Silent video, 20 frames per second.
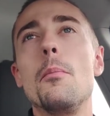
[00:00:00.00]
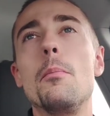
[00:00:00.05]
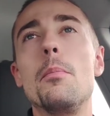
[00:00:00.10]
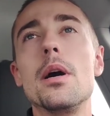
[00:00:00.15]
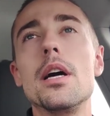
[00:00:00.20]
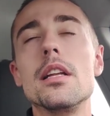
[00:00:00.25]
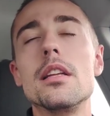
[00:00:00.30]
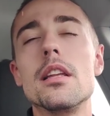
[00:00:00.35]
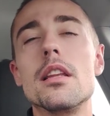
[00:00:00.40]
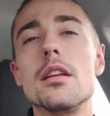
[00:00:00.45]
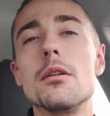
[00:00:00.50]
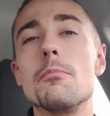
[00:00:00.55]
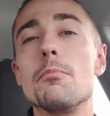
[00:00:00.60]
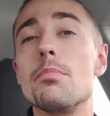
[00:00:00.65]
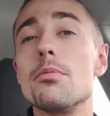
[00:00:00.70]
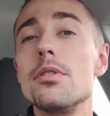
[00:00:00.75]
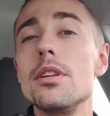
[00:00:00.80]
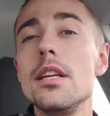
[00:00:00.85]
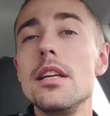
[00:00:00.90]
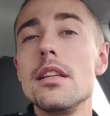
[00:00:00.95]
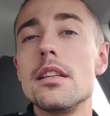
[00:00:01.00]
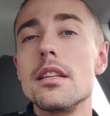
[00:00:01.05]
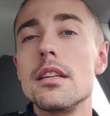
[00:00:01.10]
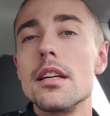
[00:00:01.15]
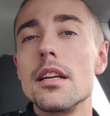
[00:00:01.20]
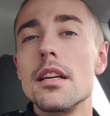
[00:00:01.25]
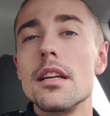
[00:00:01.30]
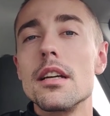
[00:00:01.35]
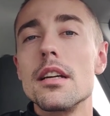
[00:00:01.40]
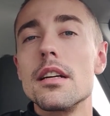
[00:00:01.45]
but the
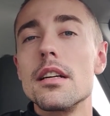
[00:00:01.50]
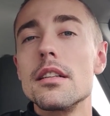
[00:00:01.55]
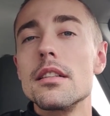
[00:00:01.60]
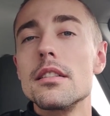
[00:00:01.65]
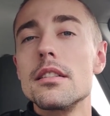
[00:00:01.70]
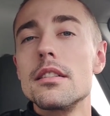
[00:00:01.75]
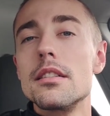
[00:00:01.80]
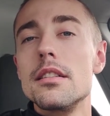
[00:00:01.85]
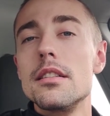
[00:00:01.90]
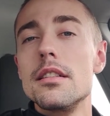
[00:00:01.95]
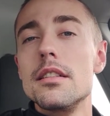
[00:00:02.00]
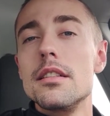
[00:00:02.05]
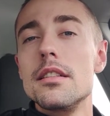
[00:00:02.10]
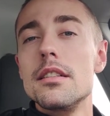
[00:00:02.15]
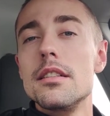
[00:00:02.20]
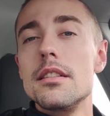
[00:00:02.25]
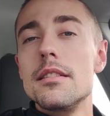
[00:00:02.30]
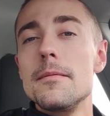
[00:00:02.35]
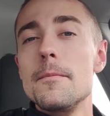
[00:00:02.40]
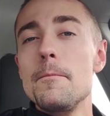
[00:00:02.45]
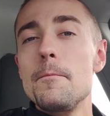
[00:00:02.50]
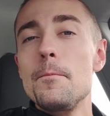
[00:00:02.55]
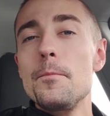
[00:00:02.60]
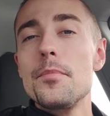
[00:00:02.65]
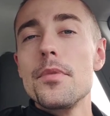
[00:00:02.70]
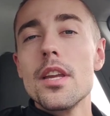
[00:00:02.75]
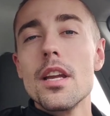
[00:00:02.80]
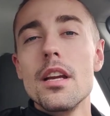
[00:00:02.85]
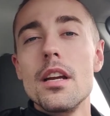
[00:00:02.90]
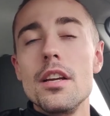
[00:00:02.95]
breathing.
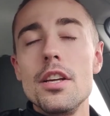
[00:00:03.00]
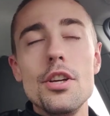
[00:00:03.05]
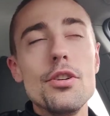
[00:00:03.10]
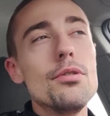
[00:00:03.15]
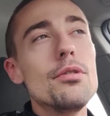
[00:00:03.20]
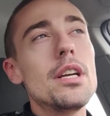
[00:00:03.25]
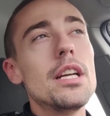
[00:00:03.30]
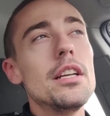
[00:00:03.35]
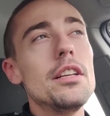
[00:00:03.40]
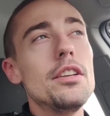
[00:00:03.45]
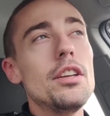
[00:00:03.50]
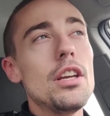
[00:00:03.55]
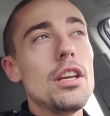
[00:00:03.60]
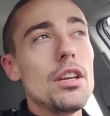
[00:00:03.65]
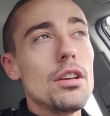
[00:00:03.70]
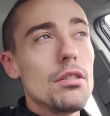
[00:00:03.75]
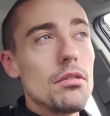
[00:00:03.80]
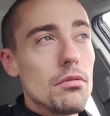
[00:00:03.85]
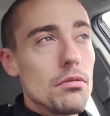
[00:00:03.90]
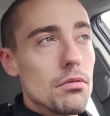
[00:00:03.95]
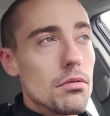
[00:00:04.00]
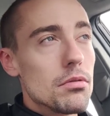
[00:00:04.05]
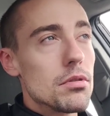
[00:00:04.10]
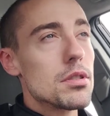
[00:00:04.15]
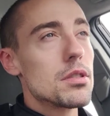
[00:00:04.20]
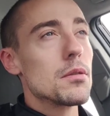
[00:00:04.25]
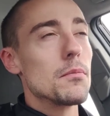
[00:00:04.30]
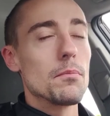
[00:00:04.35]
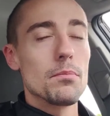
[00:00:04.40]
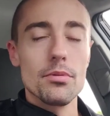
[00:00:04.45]
You can
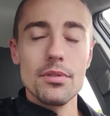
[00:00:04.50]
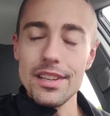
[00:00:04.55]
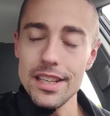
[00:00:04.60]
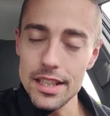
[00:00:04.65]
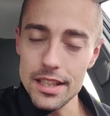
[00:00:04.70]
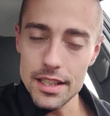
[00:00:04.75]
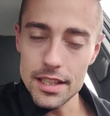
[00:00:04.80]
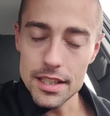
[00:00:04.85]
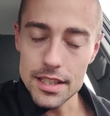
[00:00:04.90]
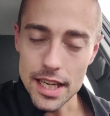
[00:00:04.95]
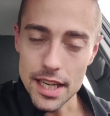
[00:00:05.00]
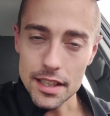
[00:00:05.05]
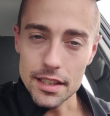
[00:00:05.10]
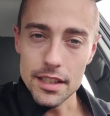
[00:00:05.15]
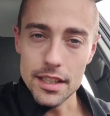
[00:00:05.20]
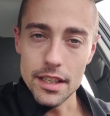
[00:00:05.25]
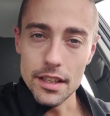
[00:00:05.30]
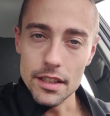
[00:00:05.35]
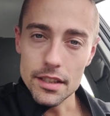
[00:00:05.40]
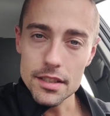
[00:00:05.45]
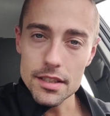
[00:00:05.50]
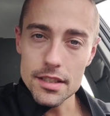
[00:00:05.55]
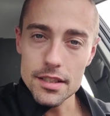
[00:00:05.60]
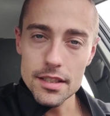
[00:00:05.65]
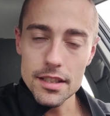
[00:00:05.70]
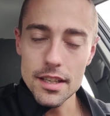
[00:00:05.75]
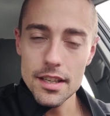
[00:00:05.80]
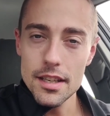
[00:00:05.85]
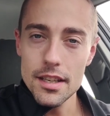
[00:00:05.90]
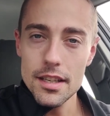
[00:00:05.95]
use breathing
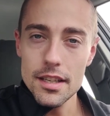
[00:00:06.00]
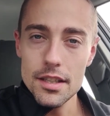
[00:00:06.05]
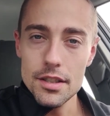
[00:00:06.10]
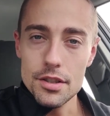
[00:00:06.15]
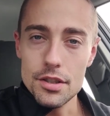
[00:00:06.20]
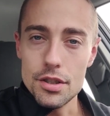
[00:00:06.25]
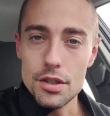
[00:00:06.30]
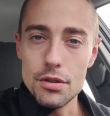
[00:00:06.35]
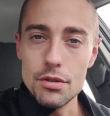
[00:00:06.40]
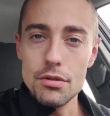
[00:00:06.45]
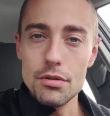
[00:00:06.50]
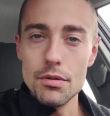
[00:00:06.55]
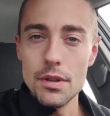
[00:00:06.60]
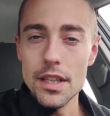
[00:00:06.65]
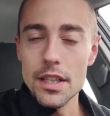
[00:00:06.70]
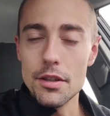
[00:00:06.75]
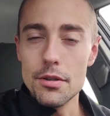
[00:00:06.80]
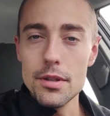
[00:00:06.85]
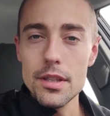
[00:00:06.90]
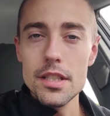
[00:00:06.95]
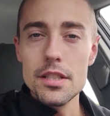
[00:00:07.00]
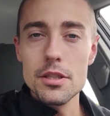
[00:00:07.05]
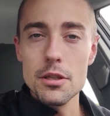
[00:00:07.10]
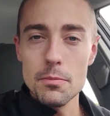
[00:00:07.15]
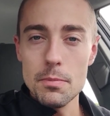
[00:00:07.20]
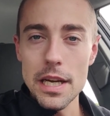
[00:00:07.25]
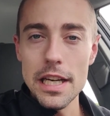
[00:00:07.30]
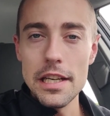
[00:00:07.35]
techniques to increase your